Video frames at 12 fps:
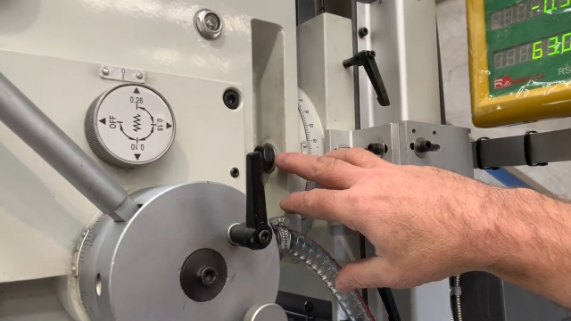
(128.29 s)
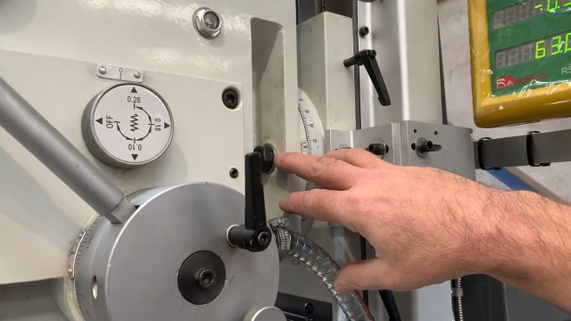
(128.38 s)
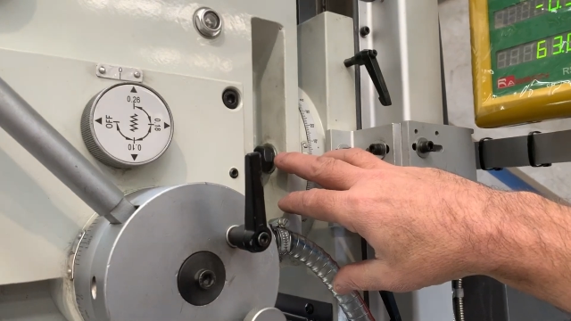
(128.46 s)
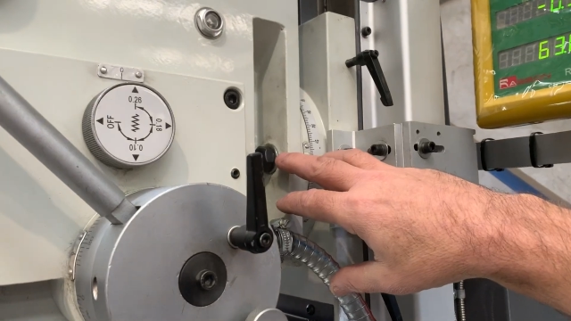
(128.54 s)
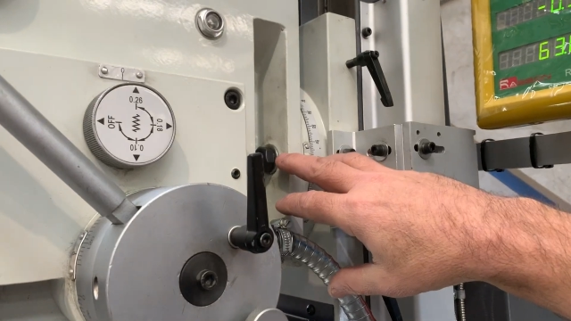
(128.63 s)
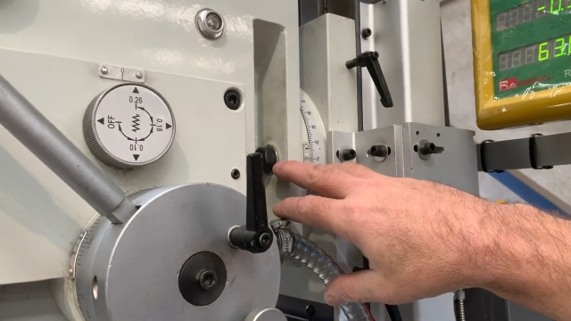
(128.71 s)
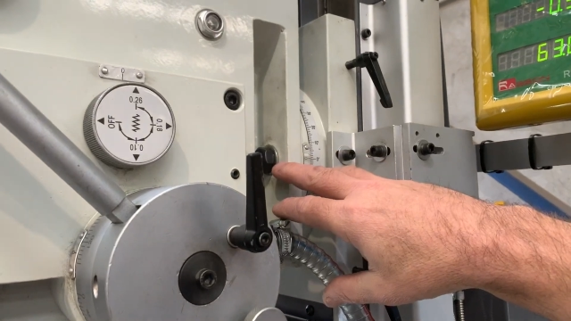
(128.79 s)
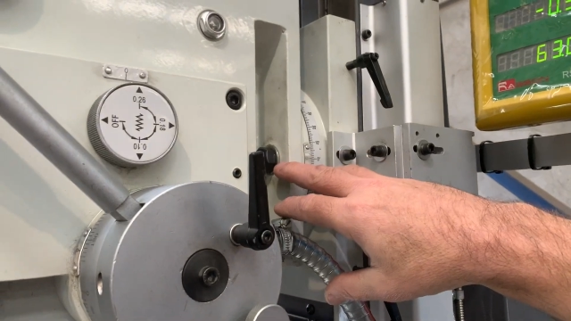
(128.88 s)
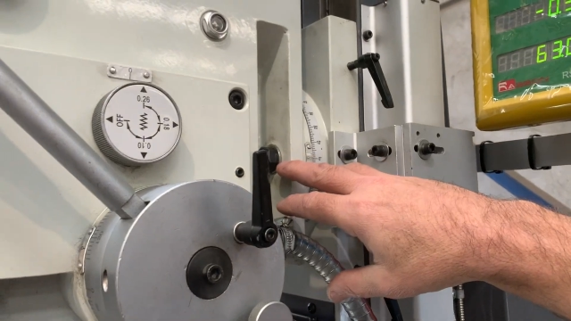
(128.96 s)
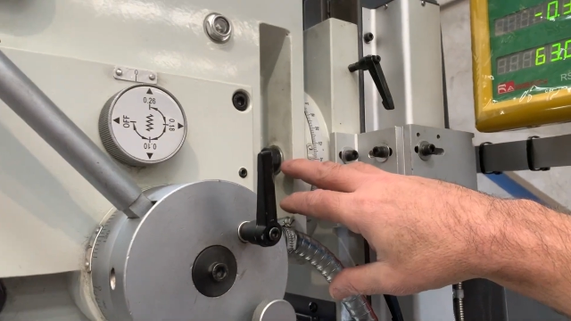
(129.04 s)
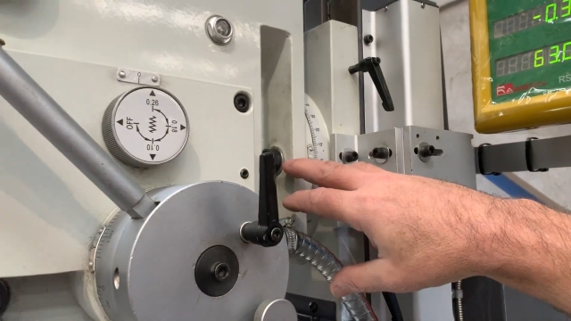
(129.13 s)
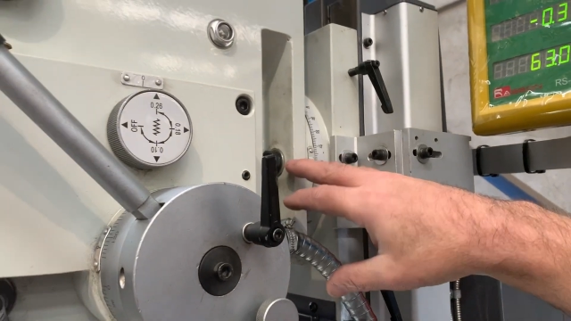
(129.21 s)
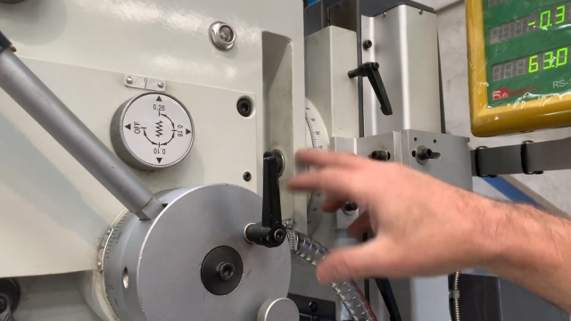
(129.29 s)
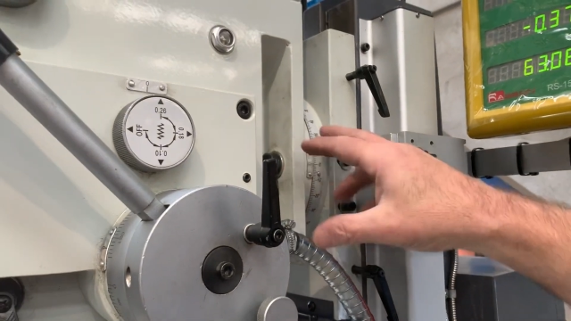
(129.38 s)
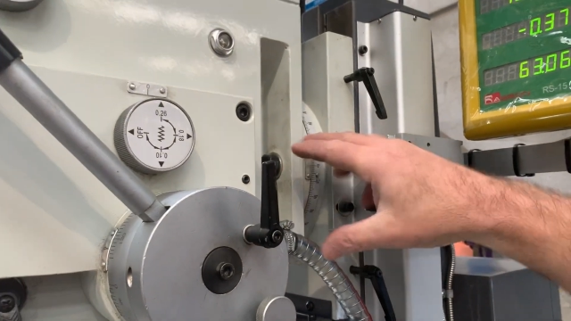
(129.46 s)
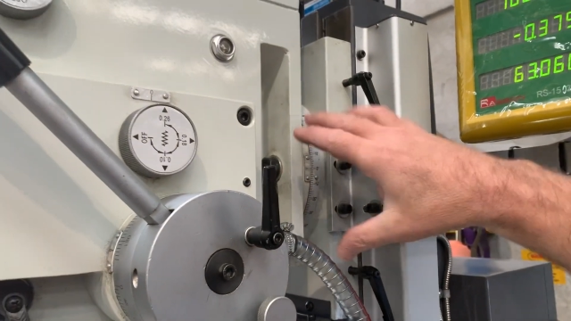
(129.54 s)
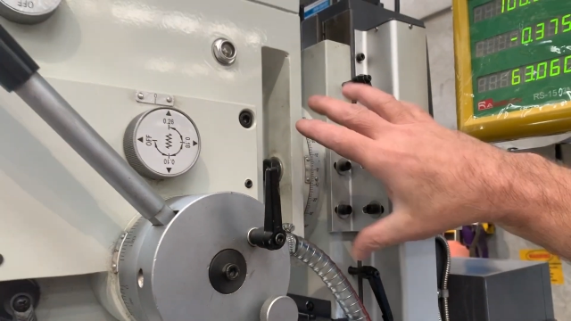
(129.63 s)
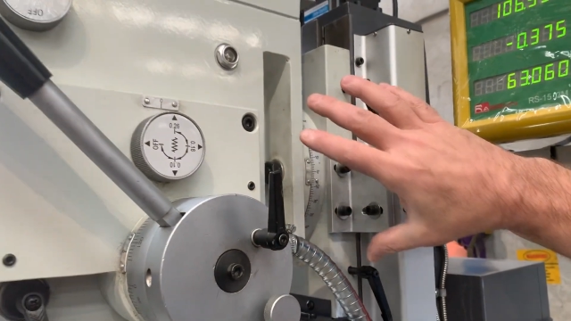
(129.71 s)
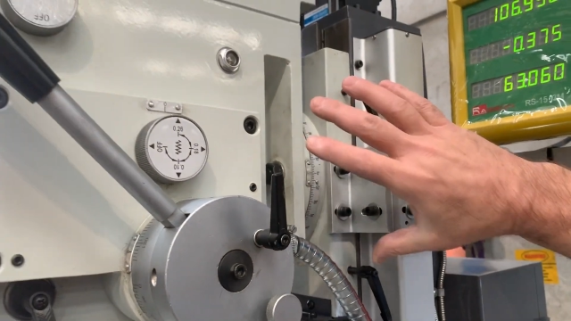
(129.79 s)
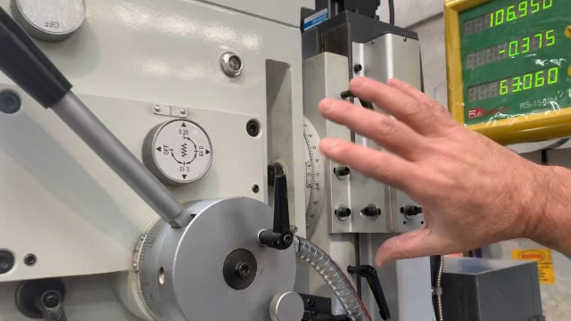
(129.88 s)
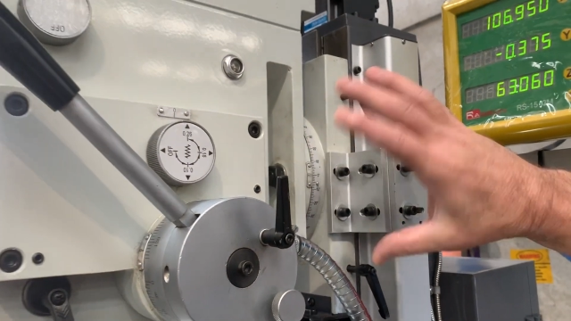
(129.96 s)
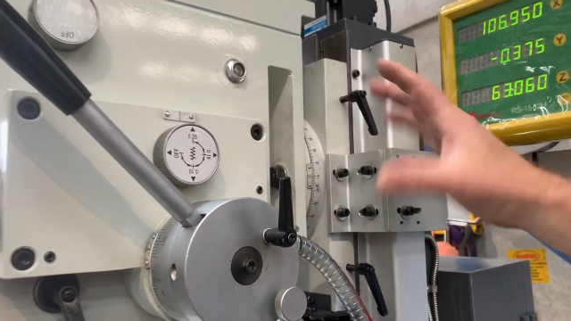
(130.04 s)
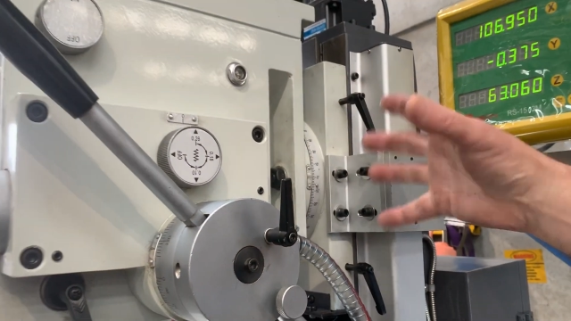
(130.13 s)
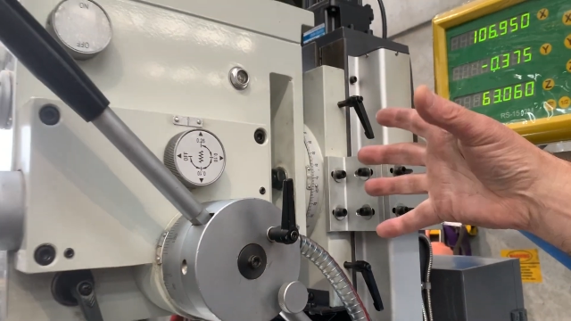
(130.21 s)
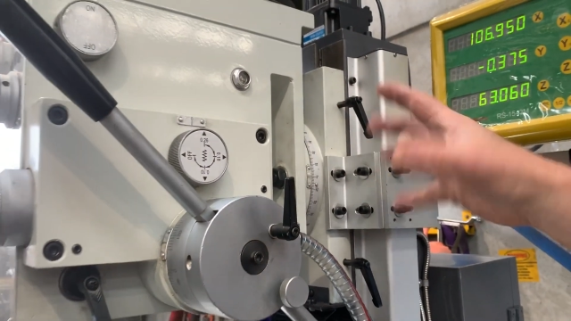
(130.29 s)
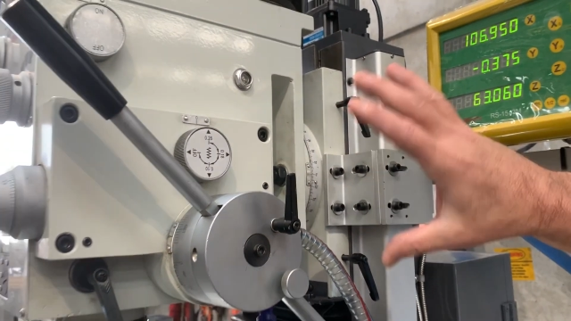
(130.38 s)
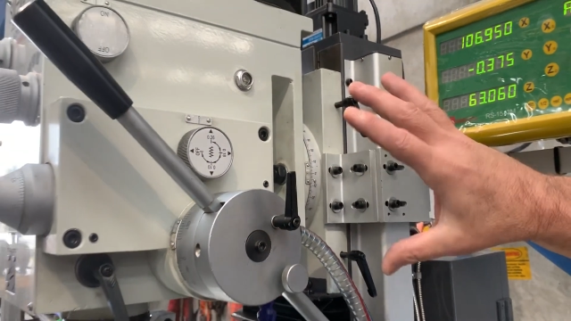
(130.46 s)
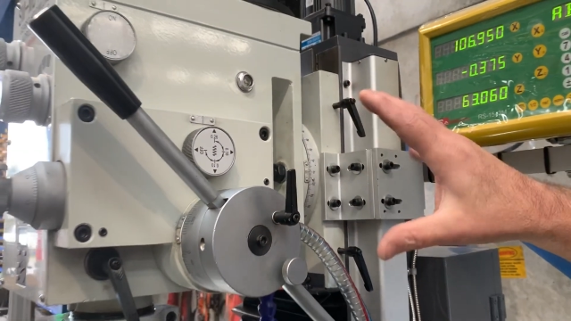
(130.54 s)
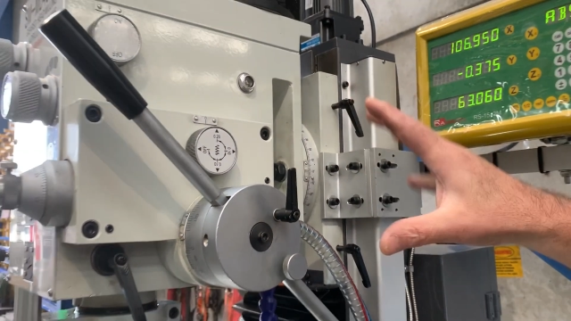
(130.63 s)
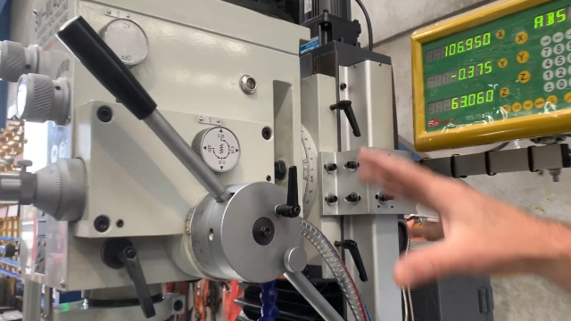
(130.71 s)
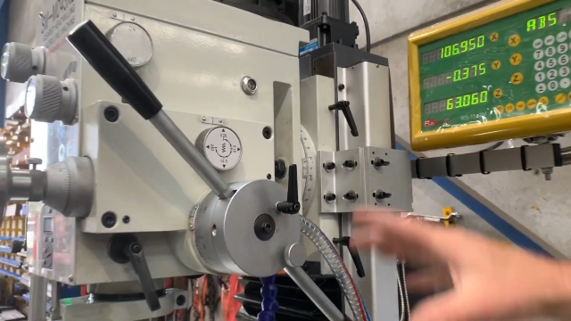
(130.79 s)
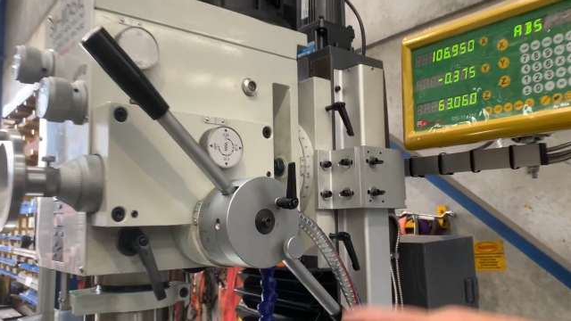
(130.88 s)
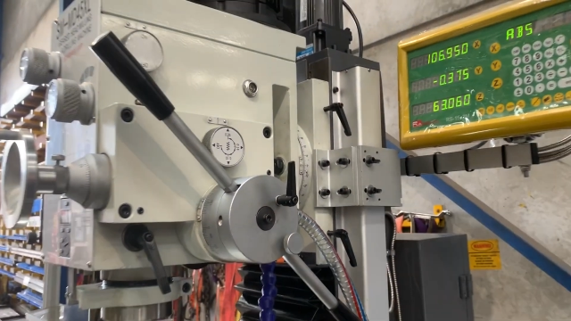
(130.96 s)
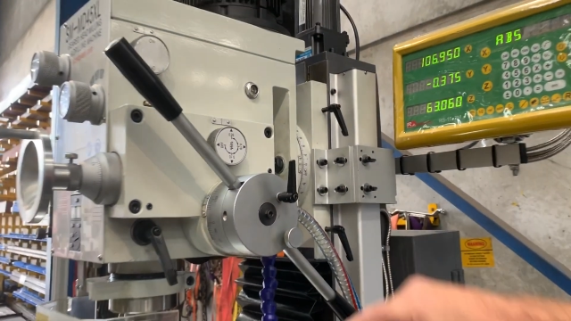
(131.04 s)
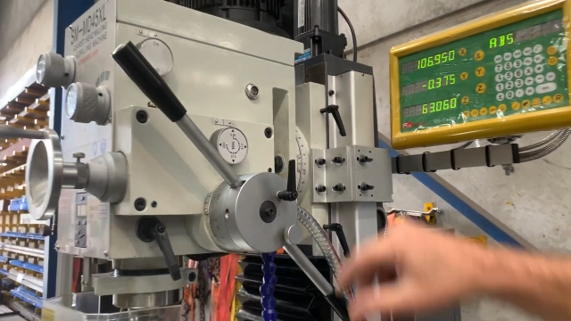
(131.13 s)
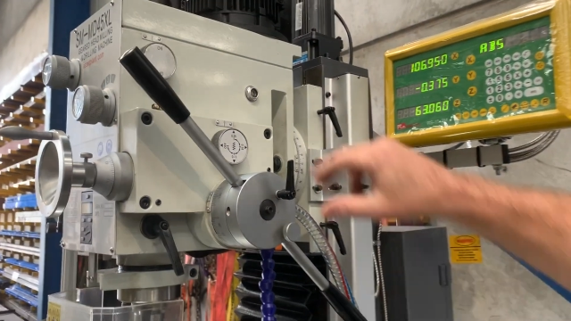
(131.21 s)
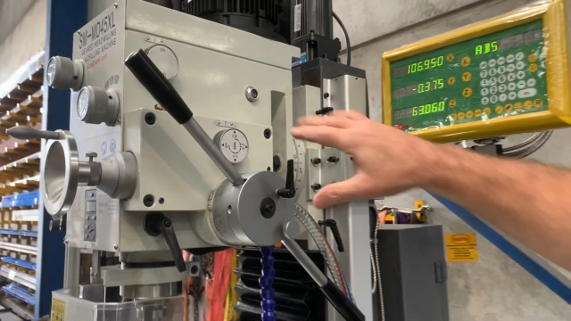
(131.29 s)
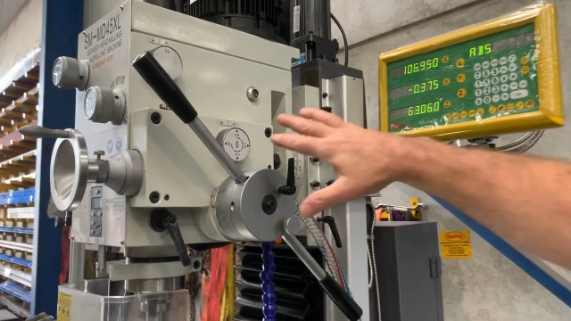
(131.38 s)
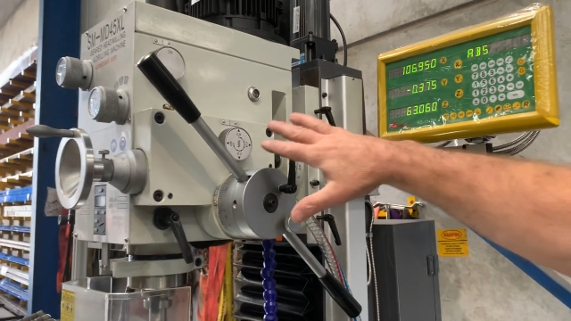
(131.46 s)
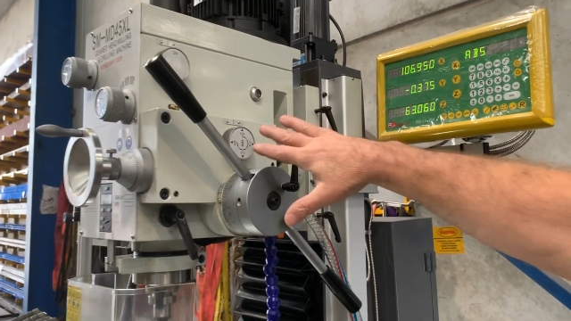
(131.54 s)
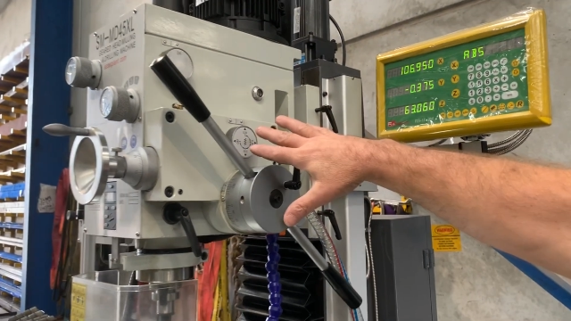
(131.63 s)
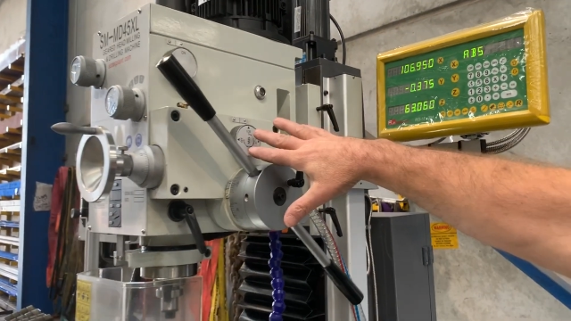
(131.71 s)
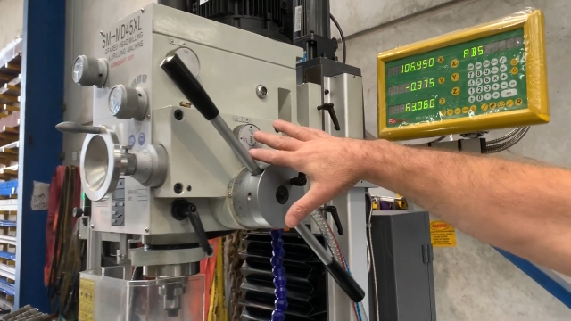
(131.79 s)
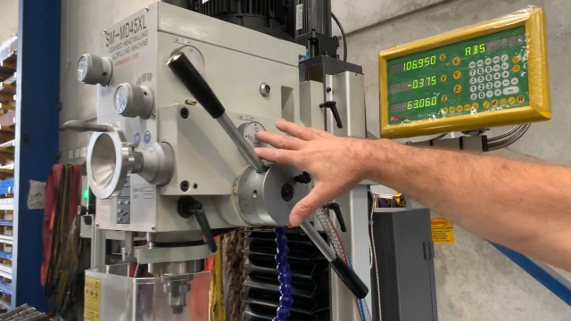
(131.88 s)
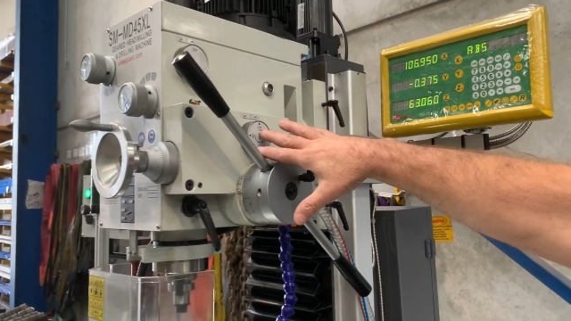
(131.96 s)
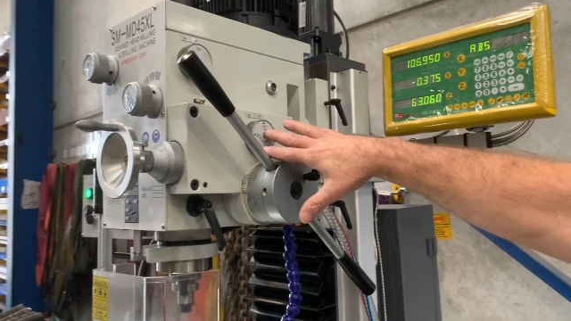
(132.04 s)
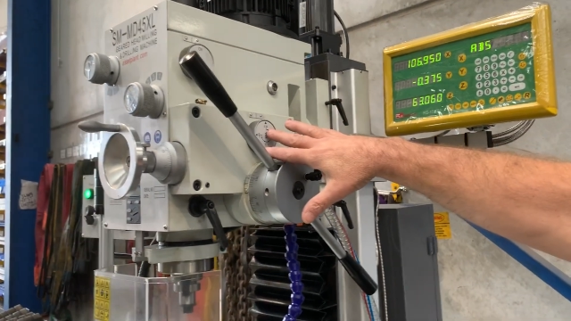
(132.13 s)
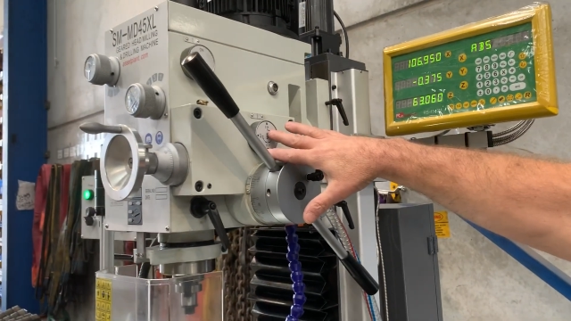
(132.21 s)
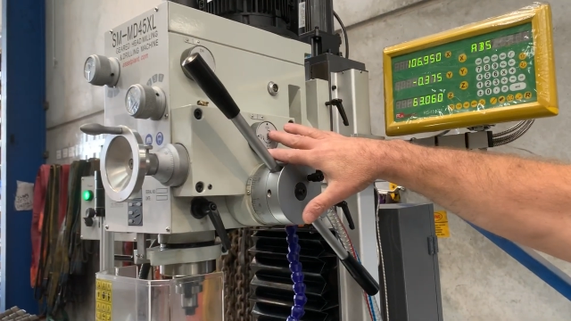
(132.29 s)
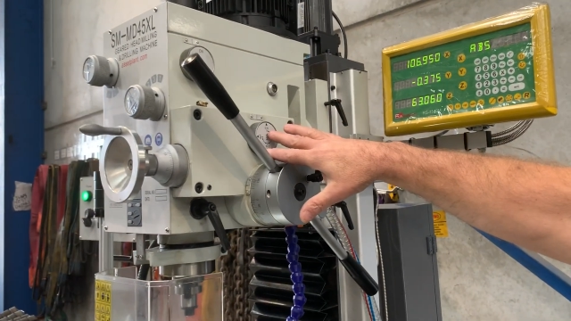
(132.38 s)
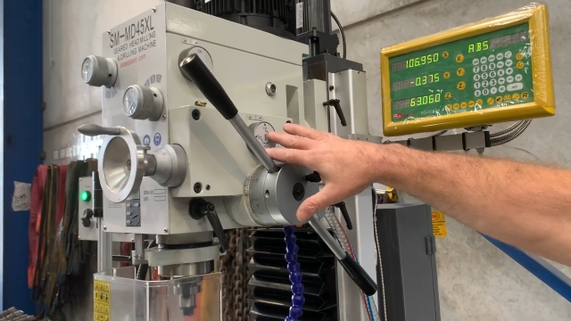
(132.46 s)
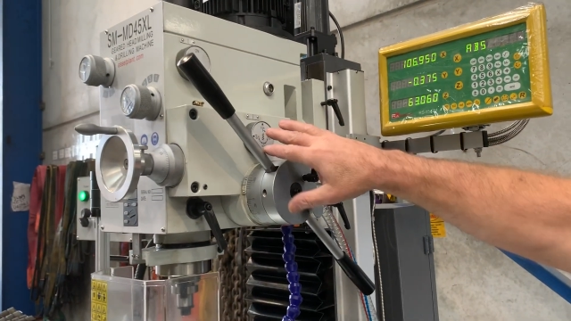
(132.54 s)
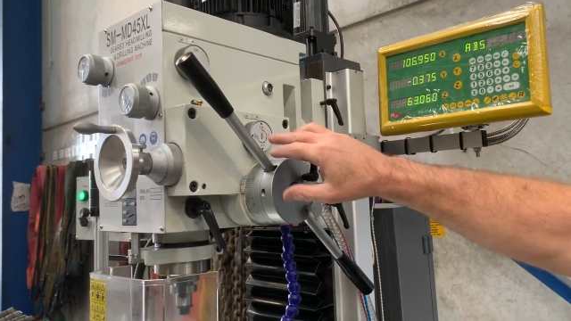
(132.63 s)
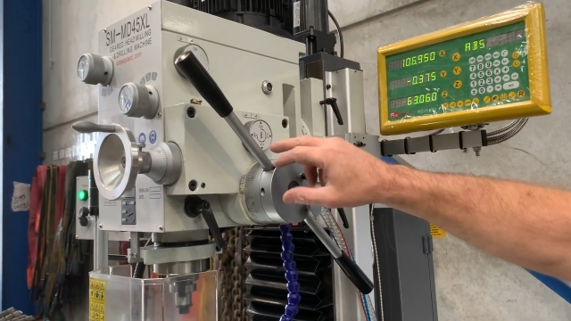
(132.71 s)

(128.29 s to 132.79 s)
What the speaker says: Nobody's mouth can be seen.